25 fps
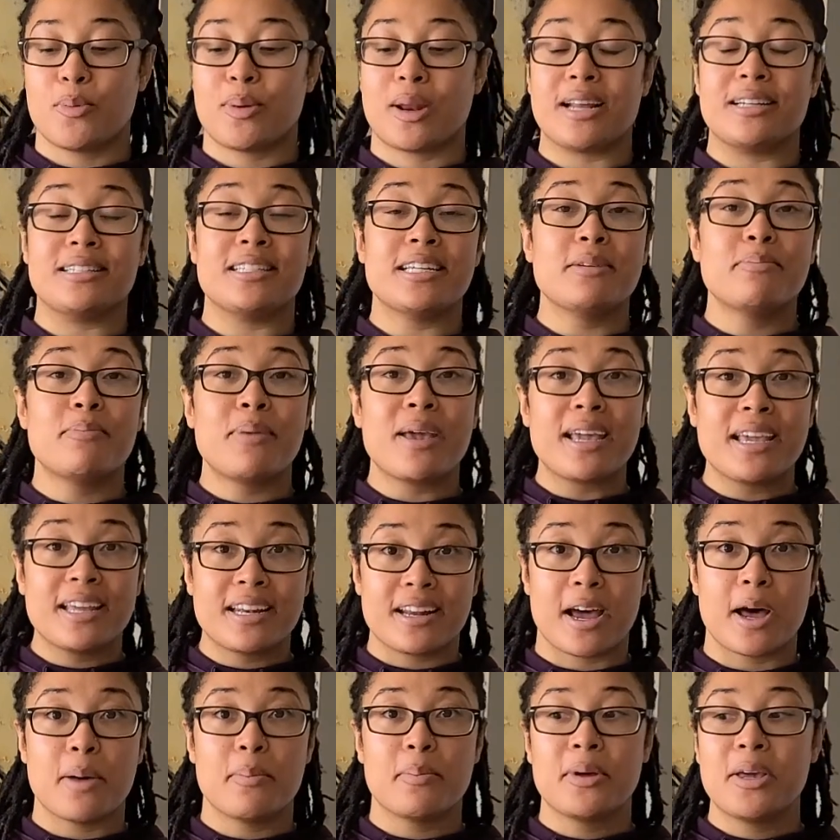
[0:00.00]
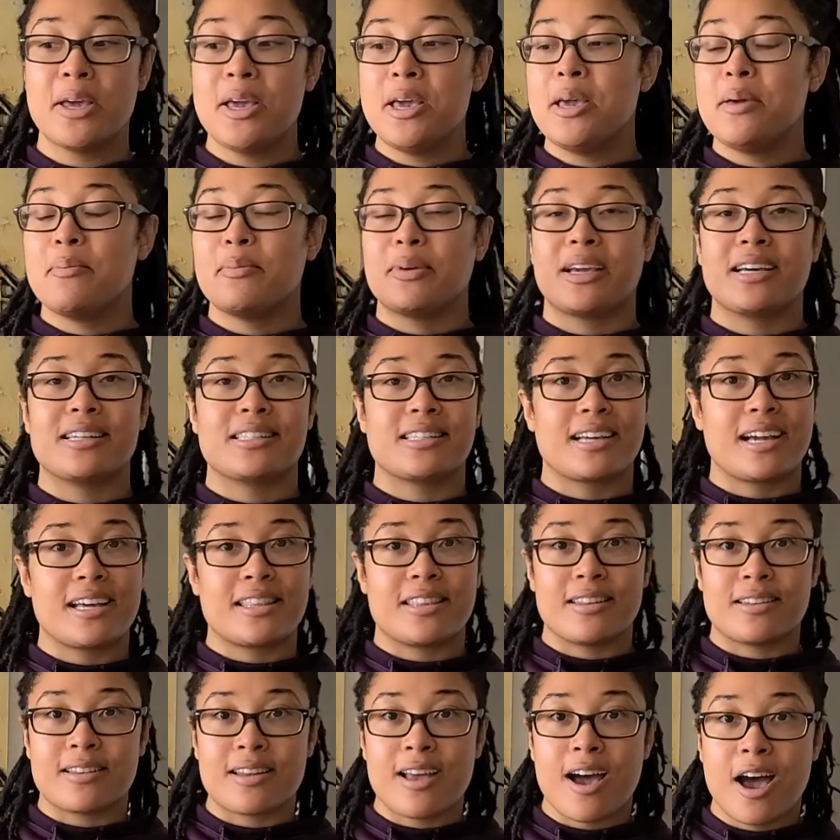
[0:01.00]
but I did pick it up because I got
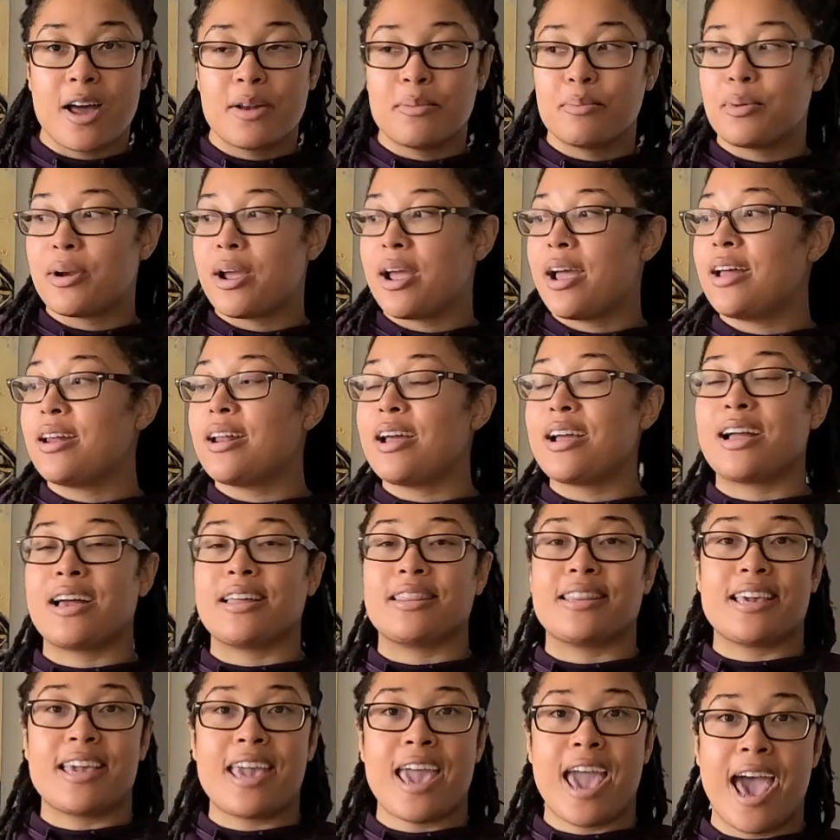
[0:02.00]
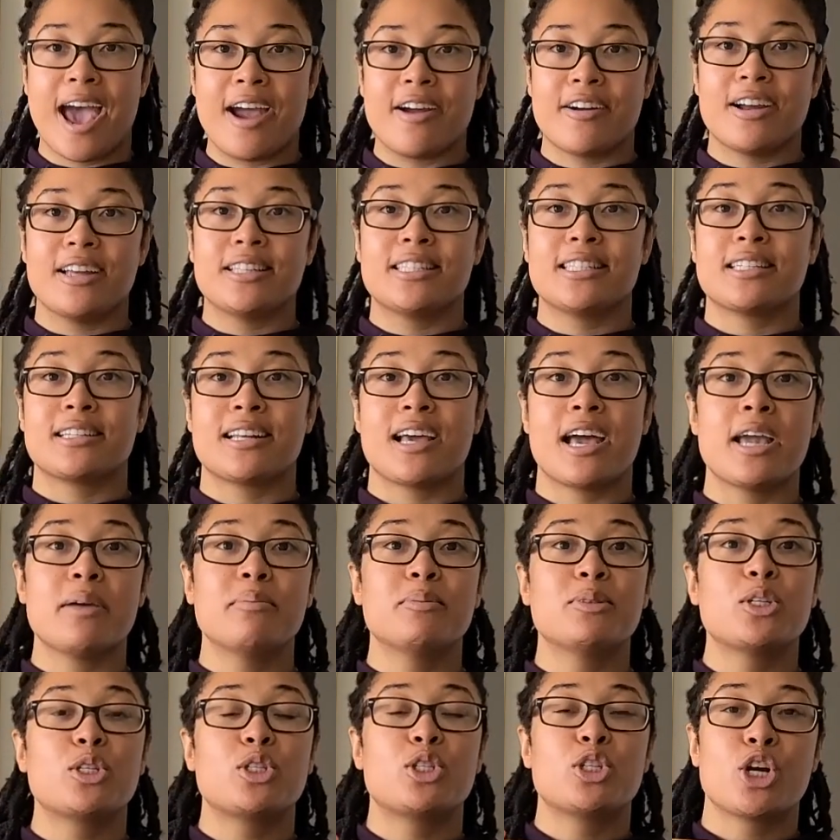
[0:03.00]
the naan bread, I got the carrots, and I
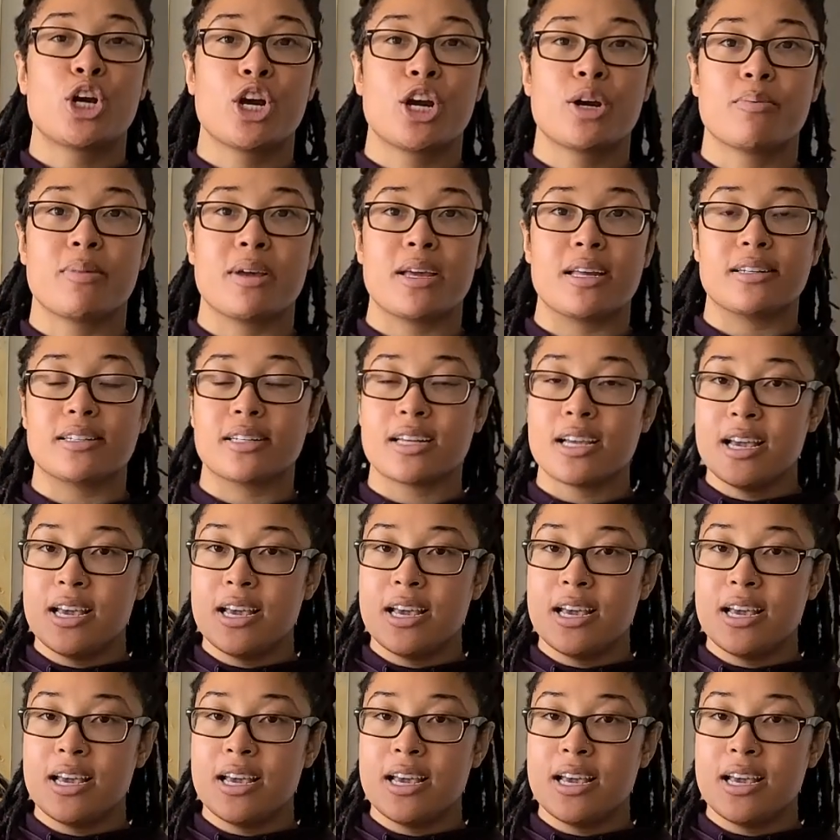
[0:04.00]
am determined